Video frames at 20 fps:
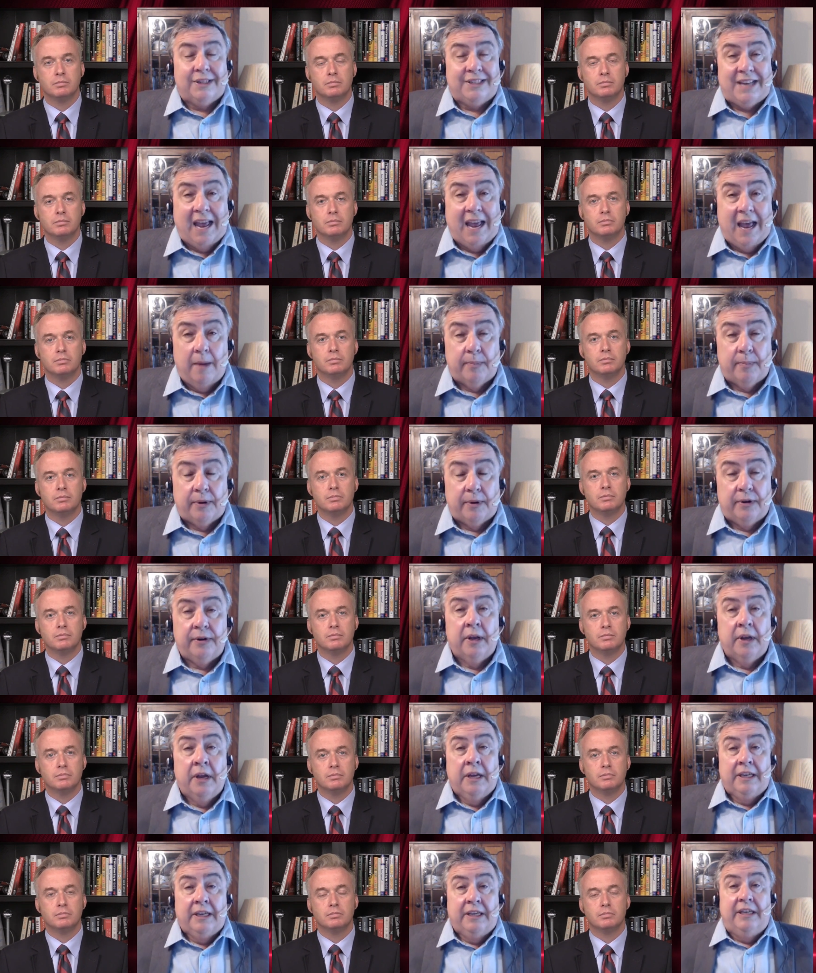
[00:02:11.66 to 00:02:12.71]
Speaker 1: it's happened,
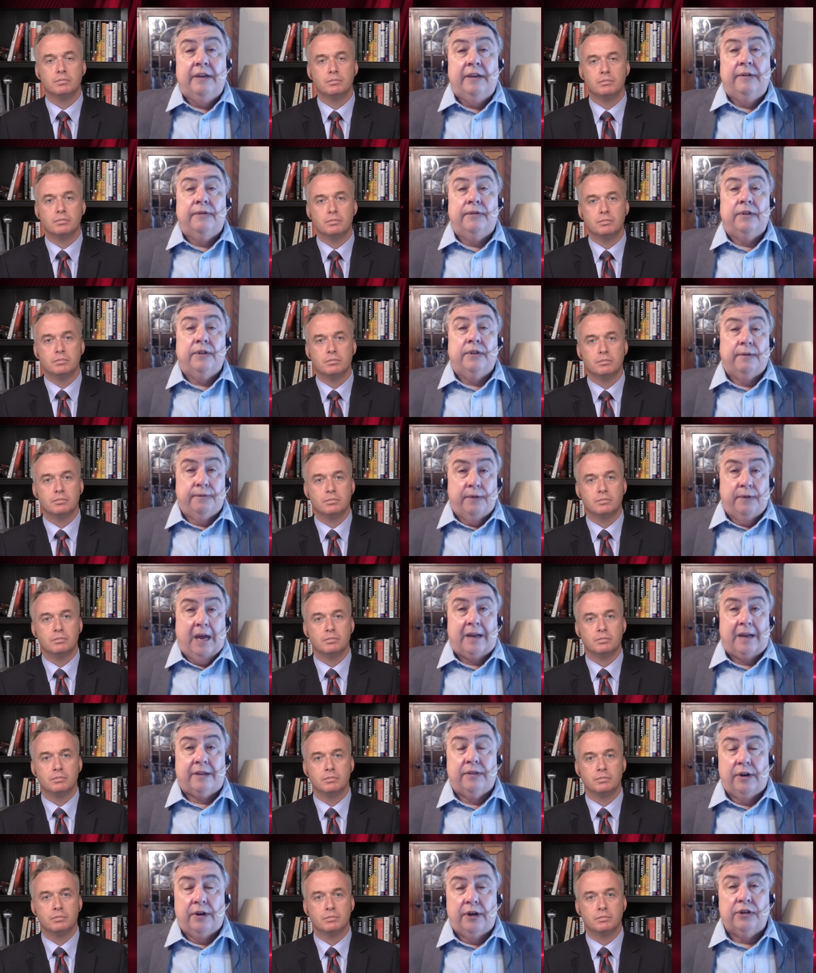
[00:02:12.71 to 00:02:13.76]
given the
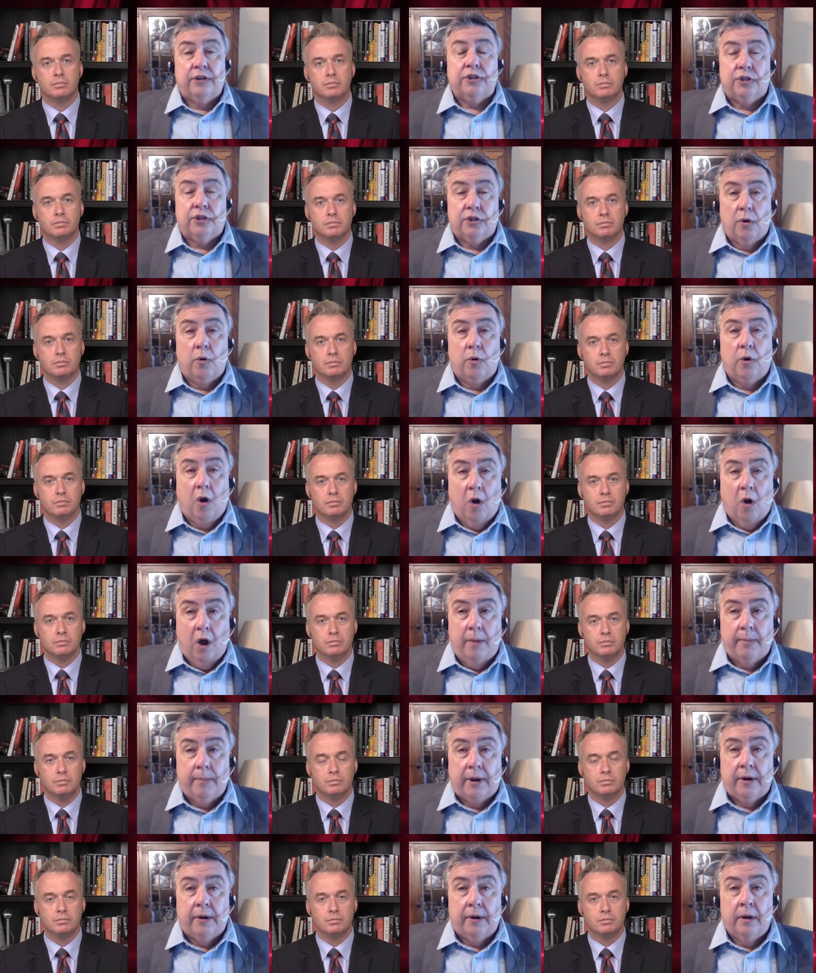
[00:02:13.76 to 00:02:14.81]
fact that it's so
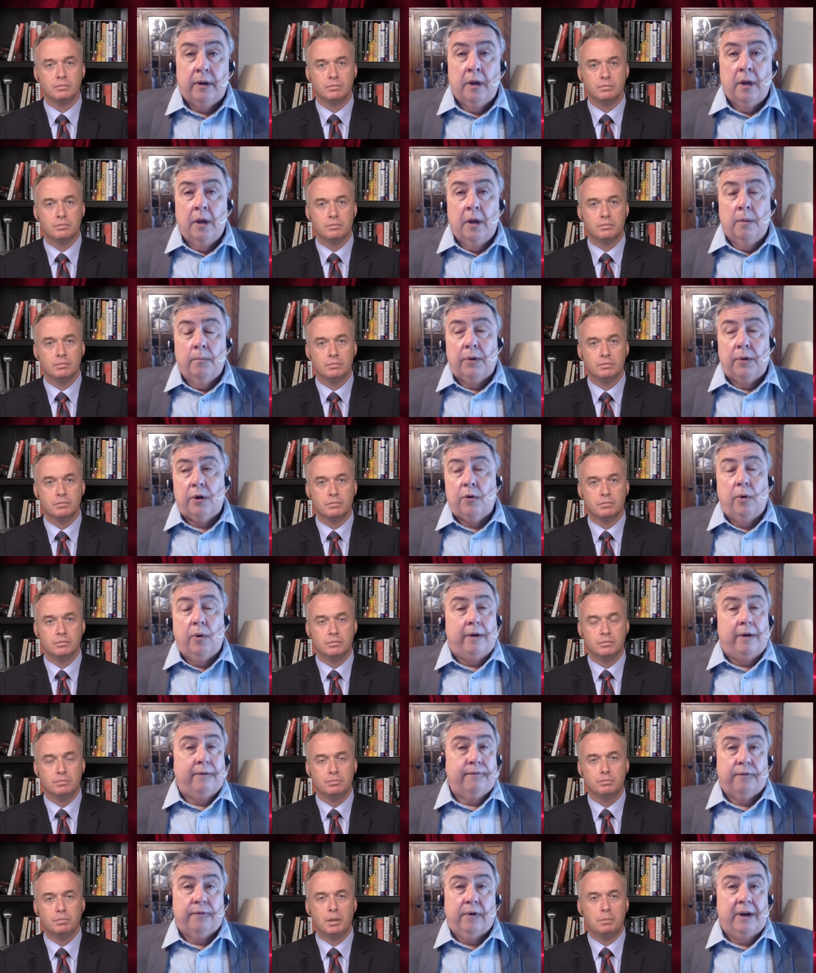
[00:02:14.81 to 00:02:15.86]
common. But quite
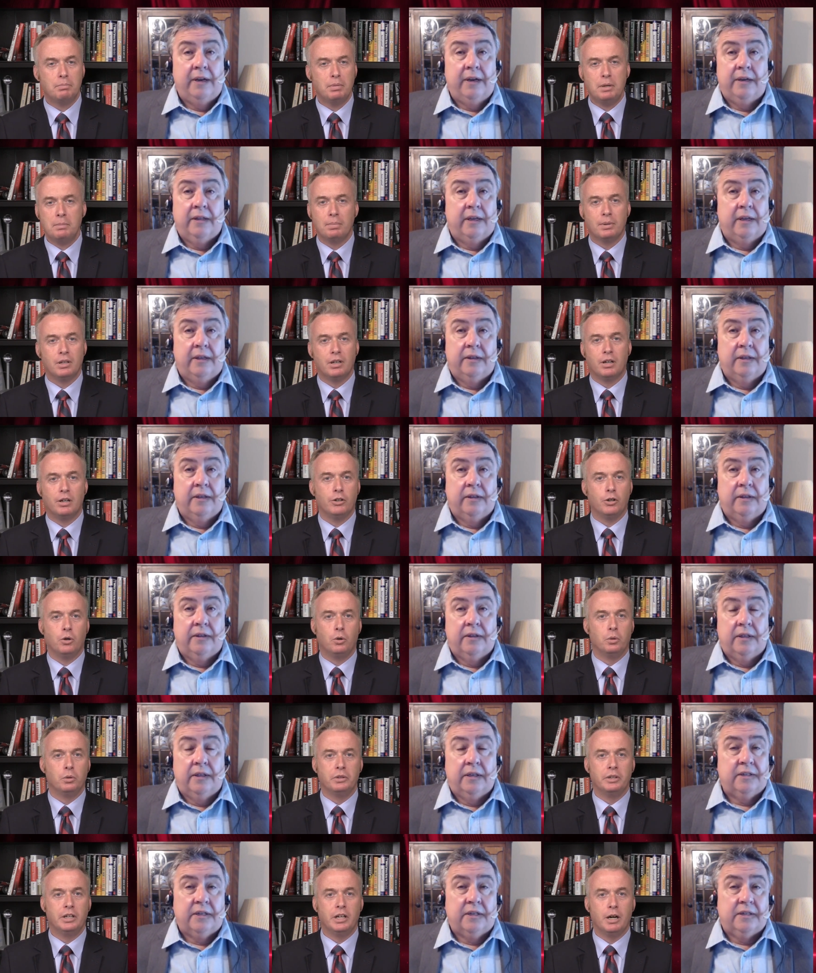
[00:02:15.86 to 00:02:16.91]
frankly, but people aren't
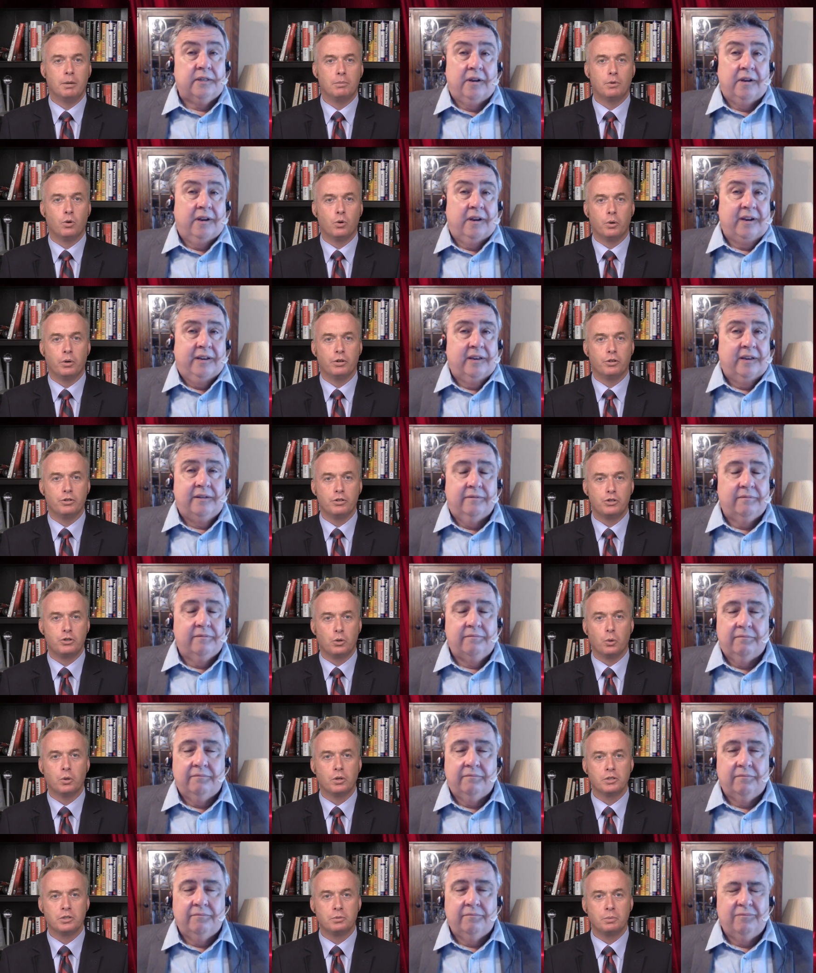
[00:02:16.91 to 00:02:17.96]
holding up not, corner
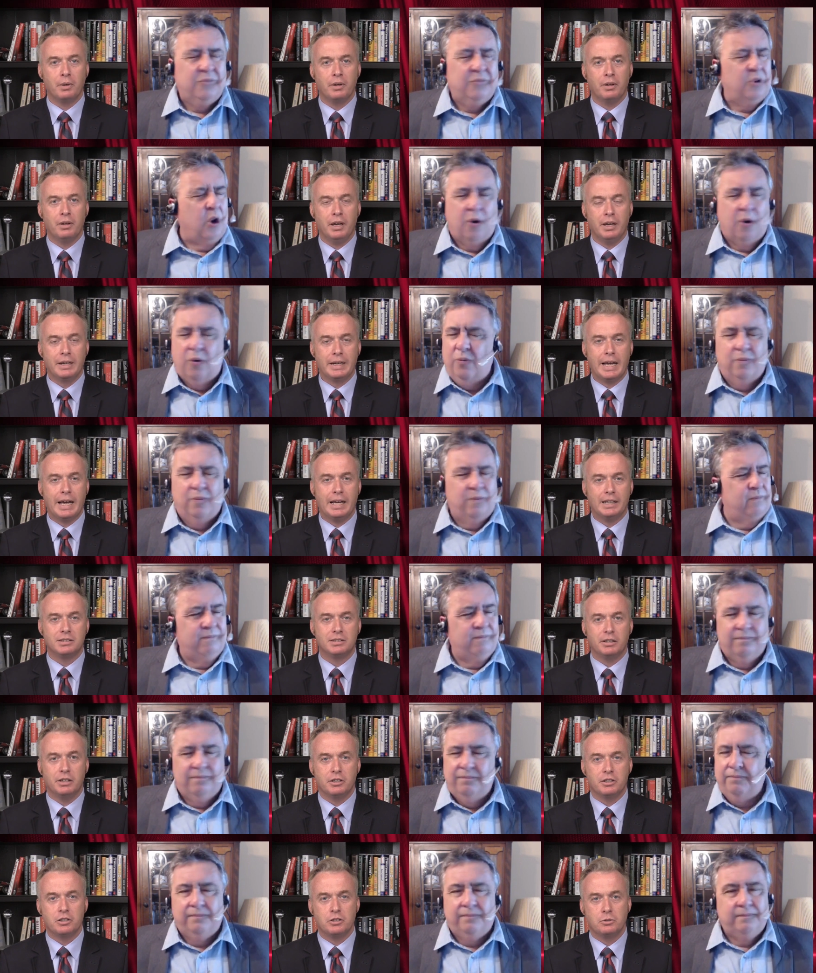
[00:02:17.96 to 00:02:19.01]
Speaker 2: stores with no, and gas
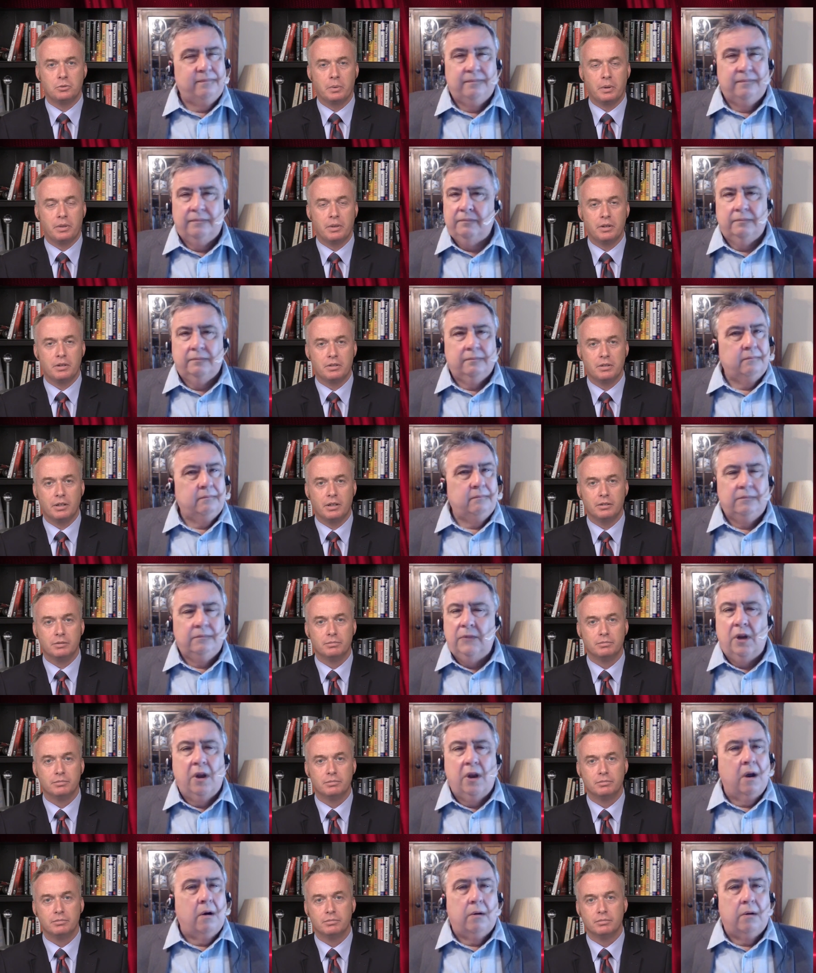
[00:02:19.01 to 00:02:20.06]
stations with this thing.
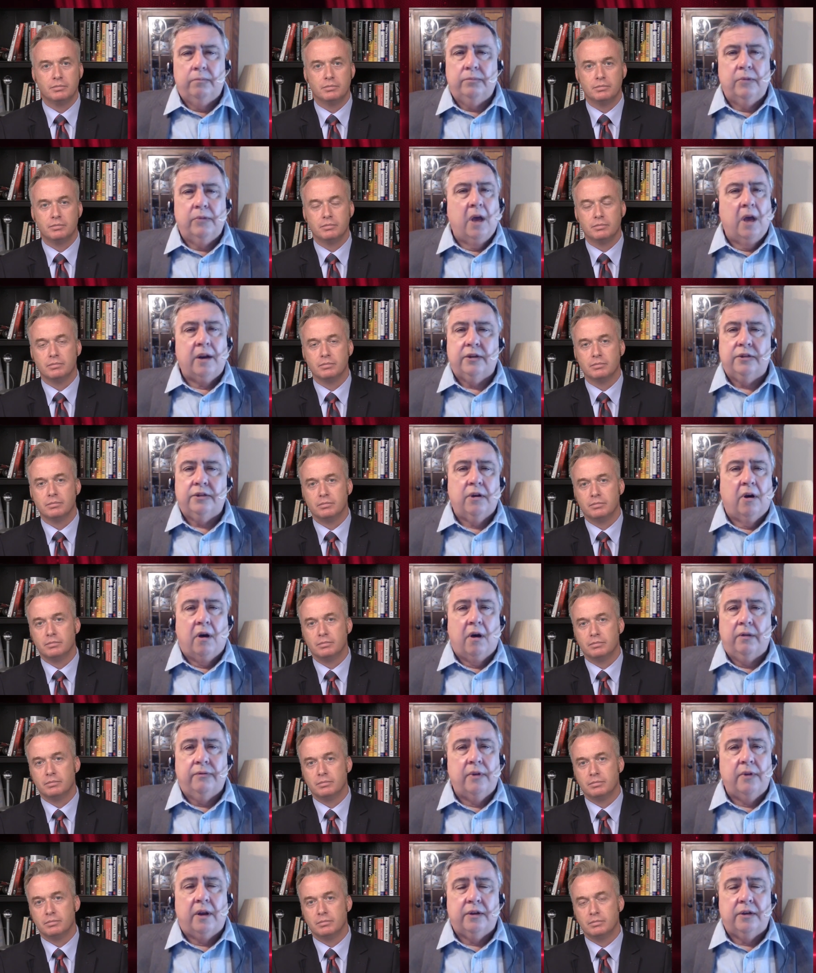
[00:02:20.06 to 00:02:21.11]
Speaker 1: No, not at all,
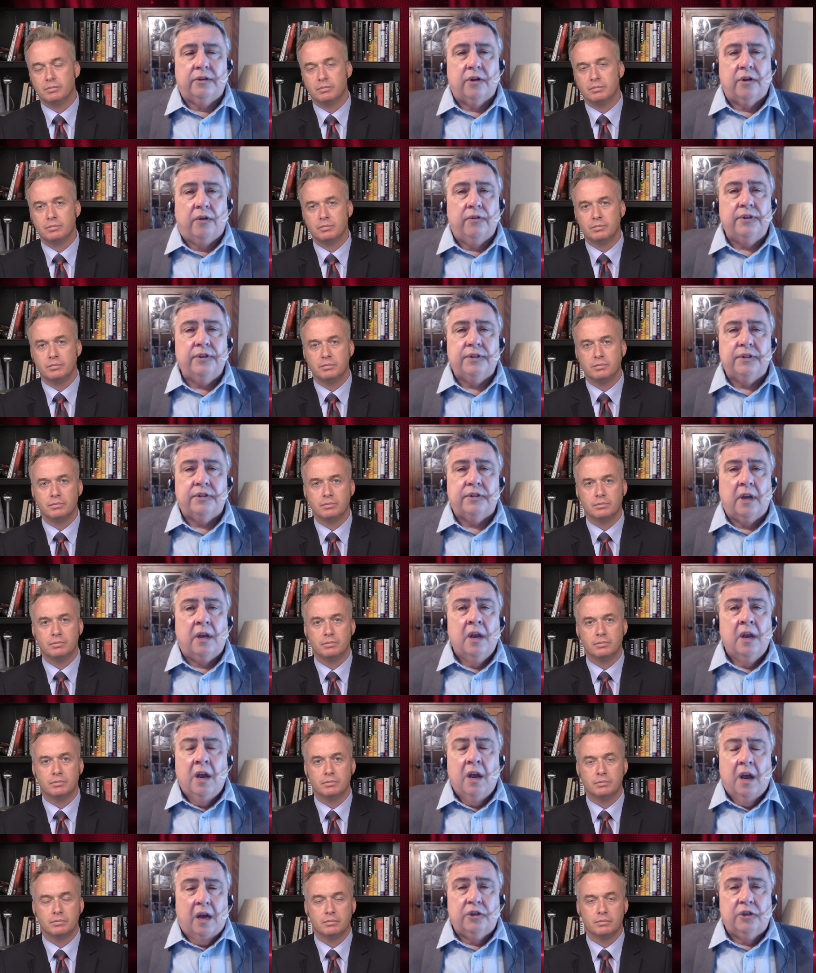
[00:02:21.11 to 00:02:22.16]
not at all. This is a,
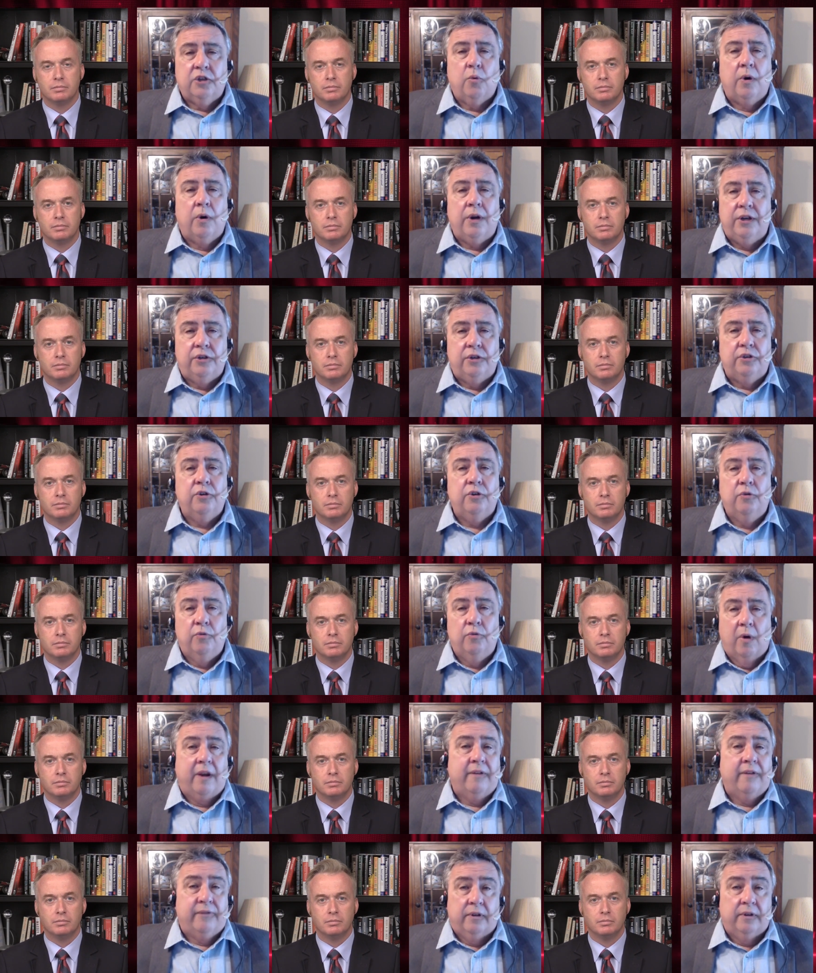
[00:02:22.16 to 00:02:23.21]
a 22
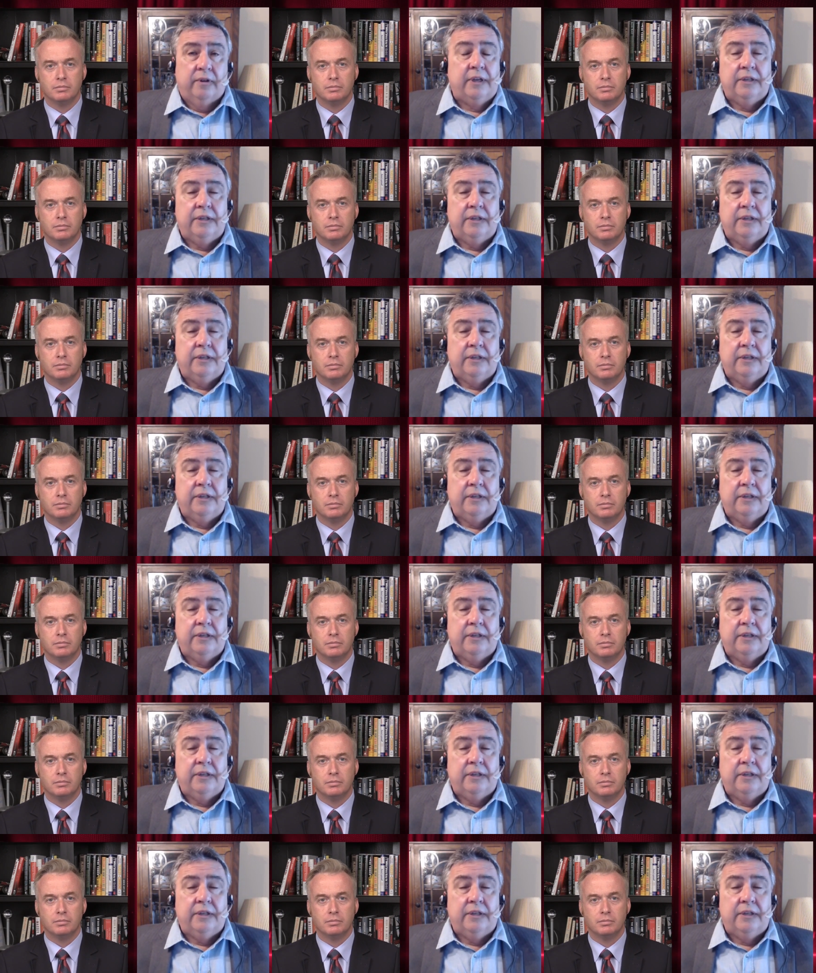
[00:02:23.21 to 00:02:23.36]
rifle.